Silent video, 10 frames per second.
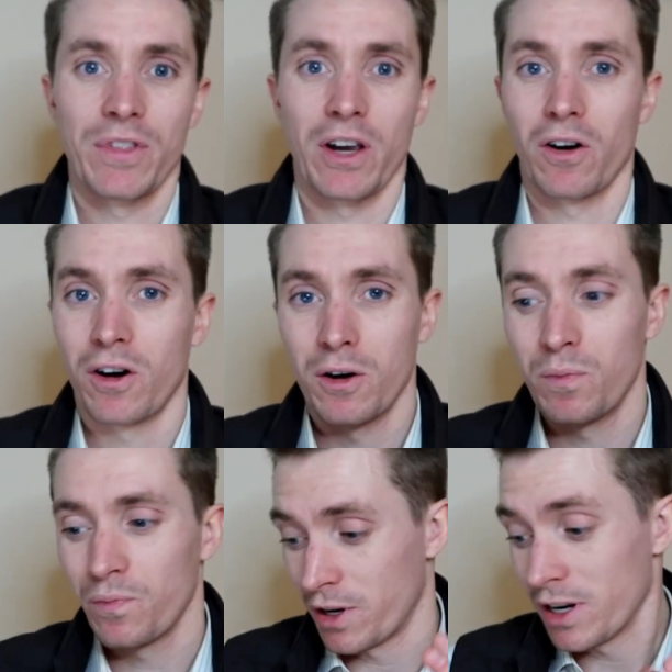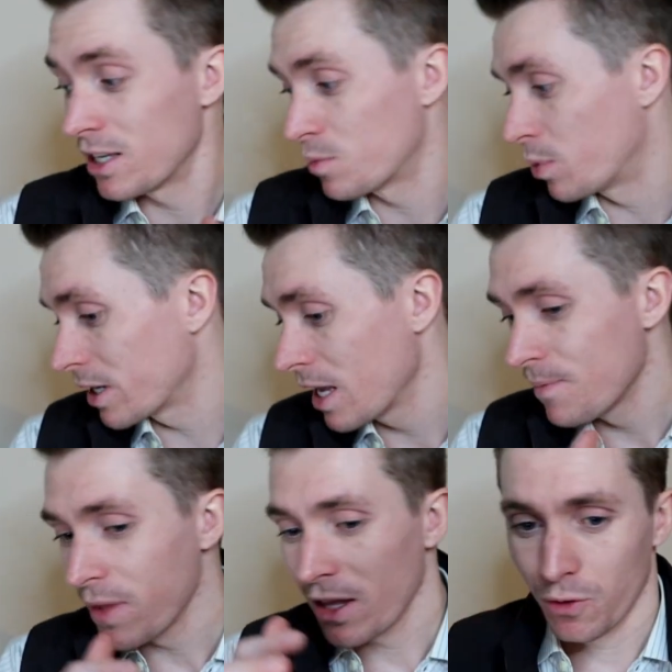There are, there is, but
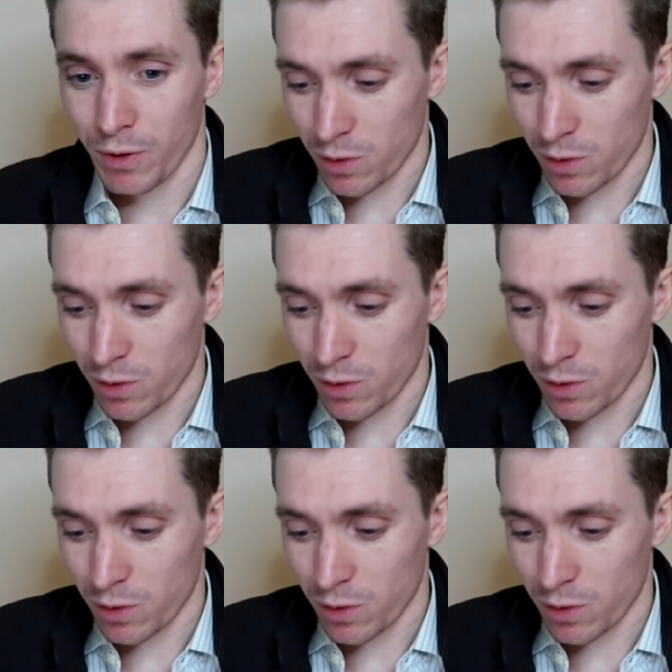the